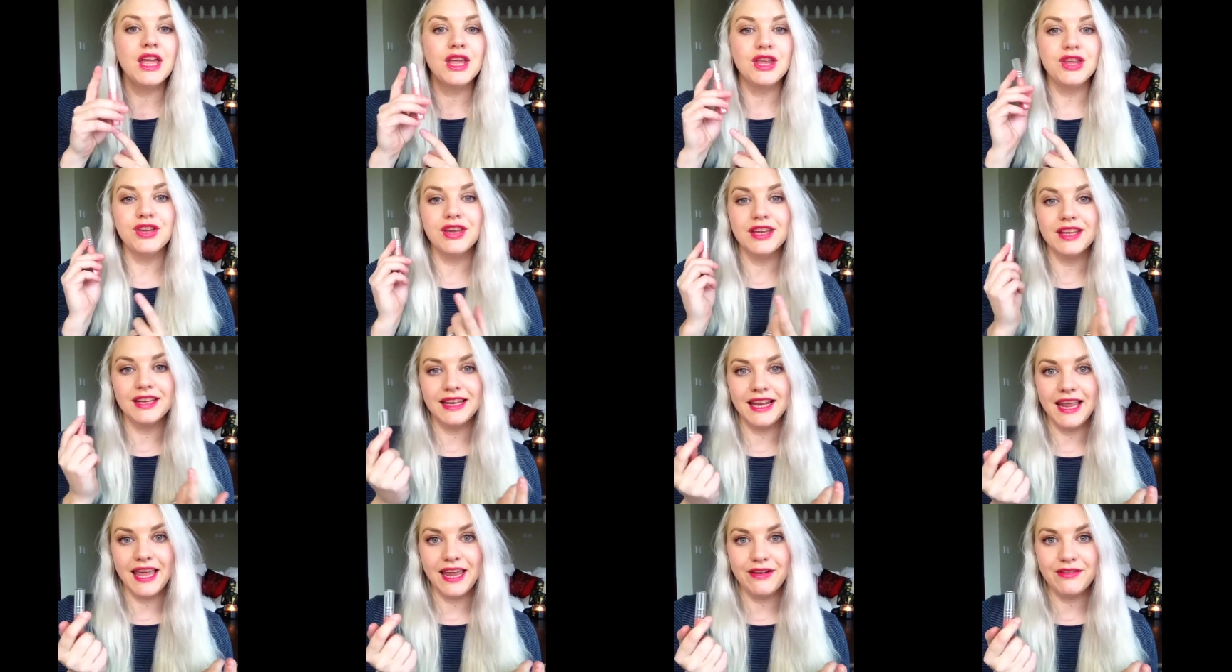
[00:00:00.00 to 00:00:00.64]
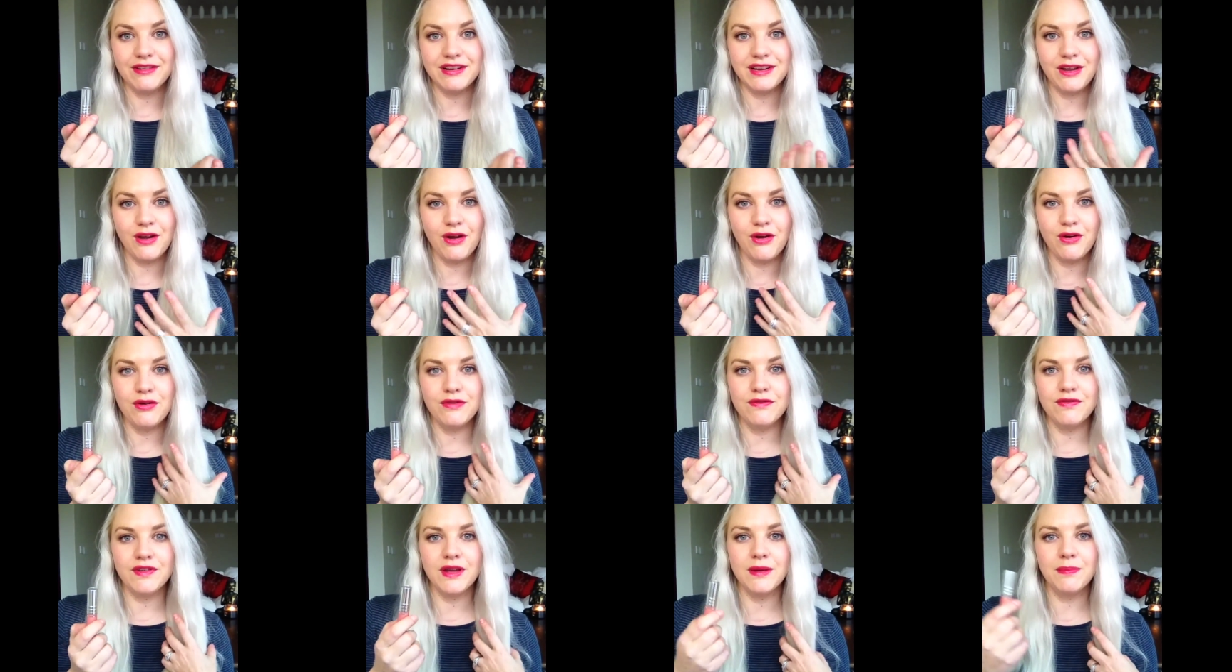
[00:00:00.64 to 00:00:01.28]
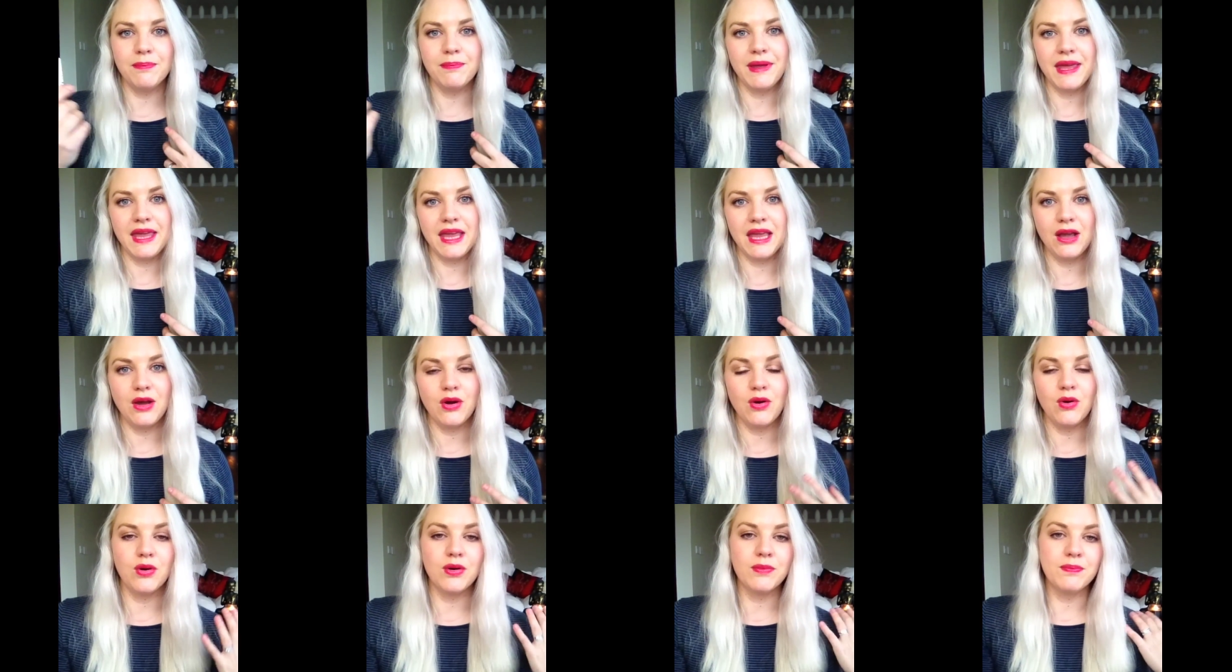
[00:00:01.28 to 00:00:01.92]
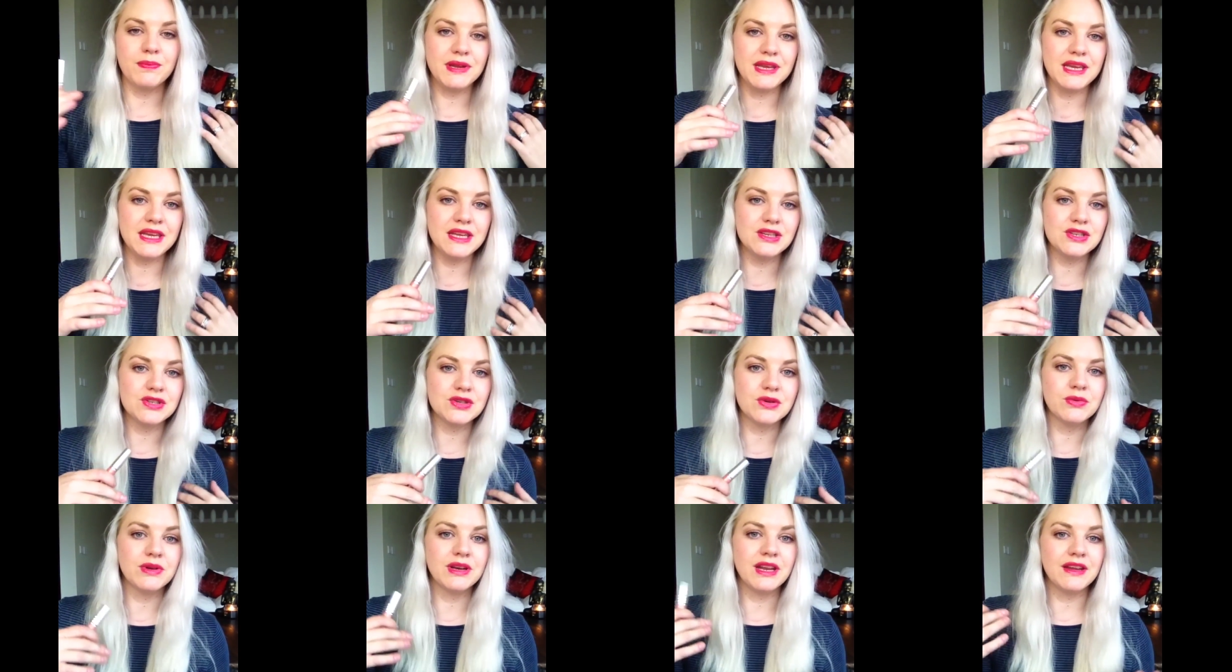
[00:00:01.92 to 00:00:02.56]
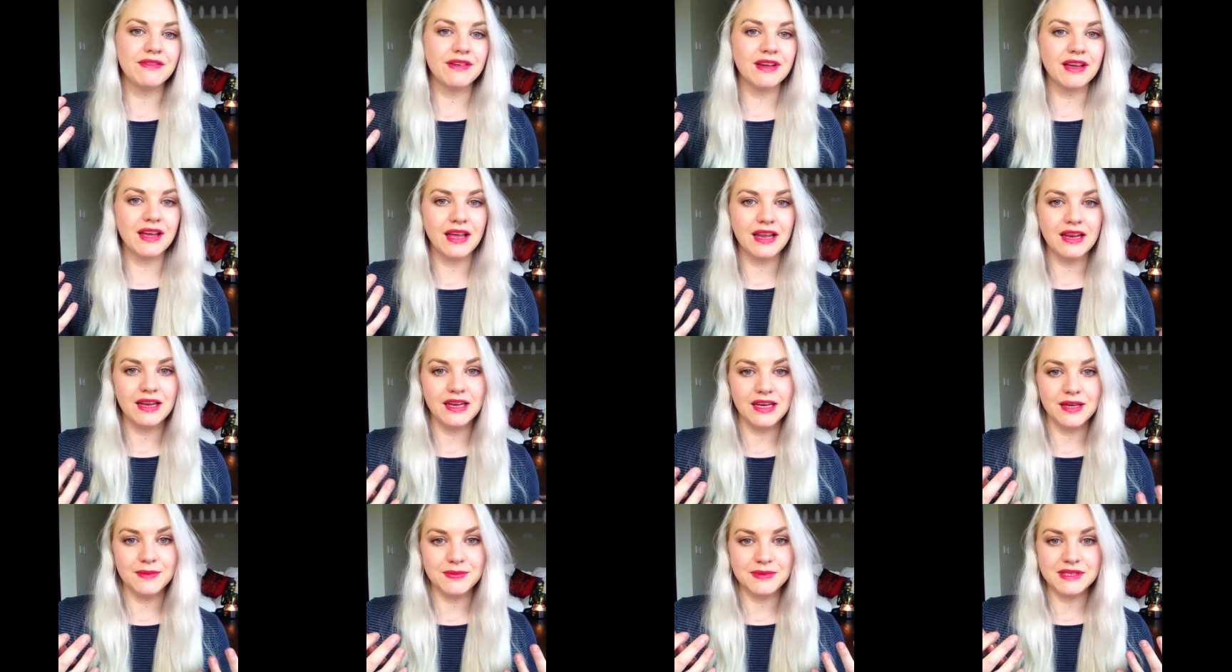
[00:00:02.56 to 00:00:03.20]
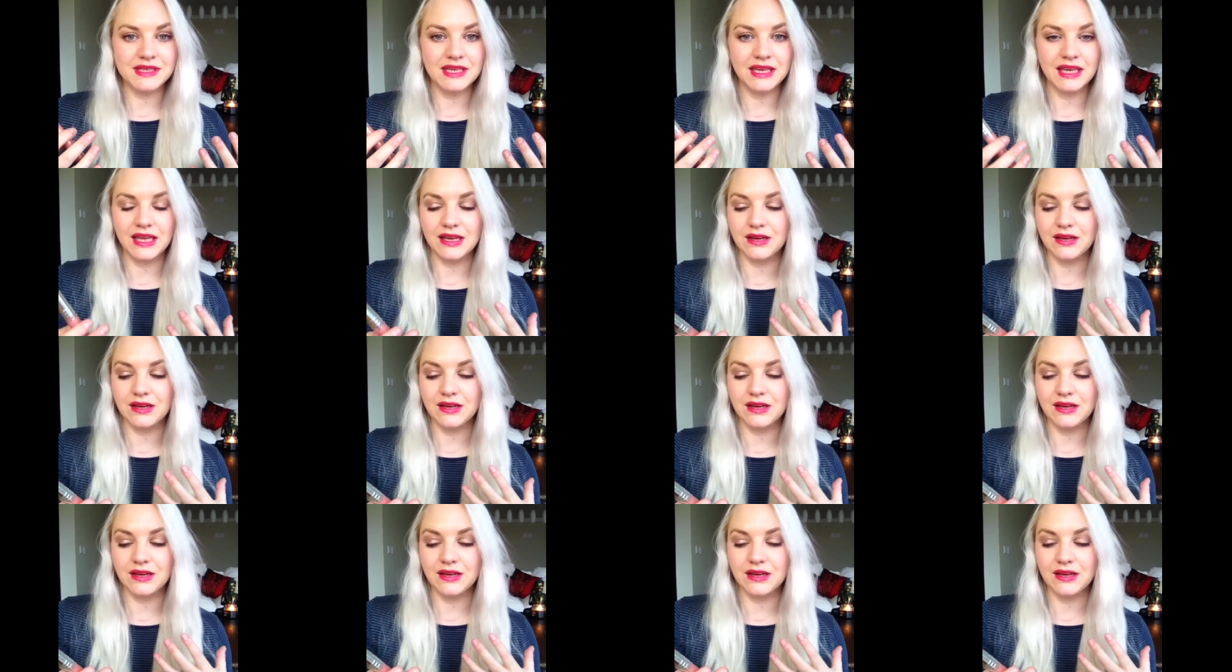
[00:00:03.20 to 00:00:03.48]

You can layer it over pink or peach or whatever color lipstick,